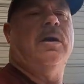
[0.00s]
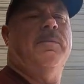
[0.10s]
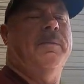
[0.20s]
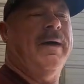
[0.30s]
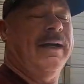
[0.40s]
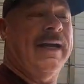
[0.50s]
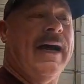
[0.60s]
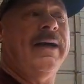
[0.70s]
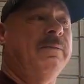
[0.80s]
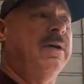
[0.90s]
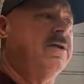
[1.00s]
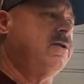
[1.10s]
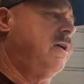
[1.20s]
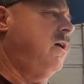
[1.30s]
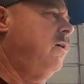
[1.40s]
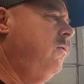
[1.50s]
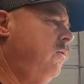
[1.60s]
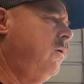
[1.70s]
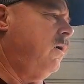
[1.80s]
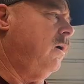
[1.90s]
up about 9 months
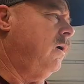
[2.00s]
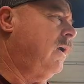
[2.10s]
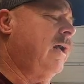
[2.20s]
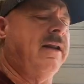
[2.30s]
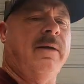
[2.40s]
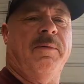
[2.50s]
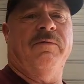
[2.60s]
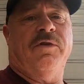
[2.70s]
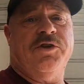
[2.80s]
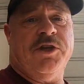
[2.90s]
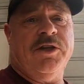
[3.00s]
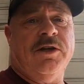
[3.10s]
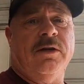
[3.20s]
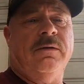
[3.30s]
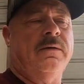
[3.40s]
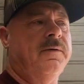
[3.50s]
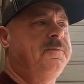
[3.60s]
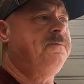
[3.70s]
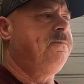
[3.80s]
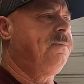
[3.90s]
ago. Got it up in Virginia.
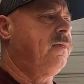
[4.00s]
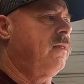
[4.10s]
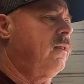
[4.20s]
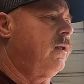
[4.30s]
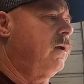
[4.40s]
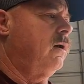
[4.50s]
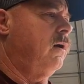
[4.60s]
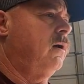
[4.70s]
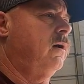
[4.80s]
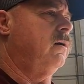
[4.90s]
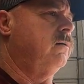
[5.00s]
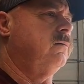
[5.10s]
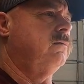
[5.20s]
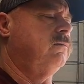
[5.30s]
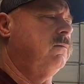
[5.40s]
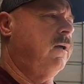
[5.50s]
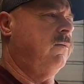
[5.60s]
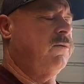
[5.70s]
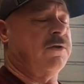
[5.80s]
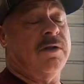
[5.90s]

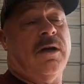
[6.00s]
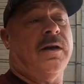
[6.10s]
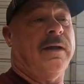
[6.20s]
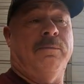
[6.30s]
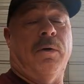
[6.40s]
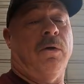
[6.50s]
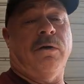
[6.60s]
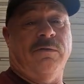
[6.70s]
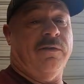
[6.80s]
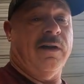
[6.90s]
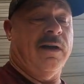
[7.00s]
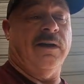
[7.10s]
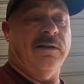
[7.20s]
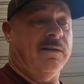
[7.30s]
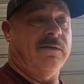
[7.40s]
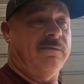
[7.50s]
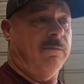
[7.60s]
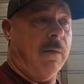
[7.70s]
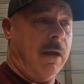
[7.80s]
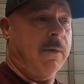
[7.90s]
It was not a barn find.
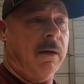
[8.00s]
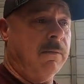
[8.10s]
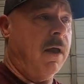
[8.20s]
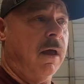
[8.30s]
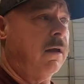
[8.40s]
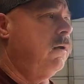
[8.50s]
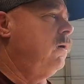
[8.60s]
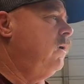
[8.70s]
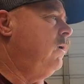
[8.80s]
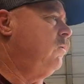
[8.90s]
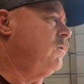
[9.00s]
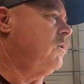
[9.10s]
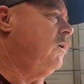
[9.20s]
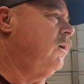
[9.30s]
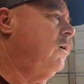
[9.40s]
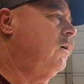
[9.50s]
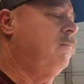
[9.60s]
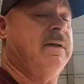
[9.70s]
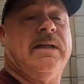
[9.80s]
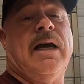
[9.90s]
It was
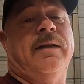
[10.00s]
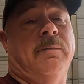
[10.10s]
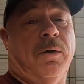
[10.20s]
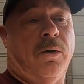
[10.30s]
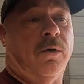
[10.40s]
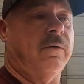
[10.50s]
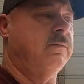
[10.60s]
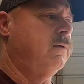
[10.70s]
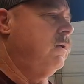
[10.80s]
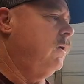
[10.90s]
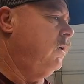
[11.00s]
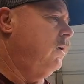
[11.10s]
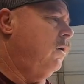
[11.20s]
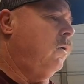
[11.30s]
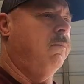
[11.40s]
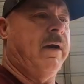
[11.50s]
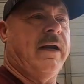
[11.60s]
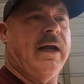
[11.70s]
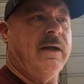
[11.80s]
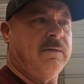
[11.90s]
beside the barn. Old
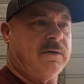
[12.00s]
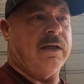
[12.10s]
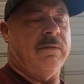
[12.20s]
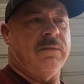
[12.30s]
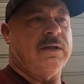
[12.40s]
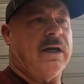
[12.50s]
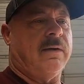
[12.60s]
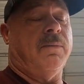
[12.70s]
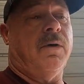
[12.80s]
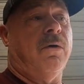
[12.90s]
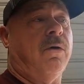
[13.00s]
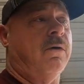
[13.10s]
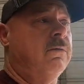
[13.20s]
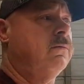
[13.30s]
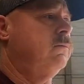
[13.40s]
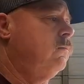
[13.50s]
man had it sitting beside a barn.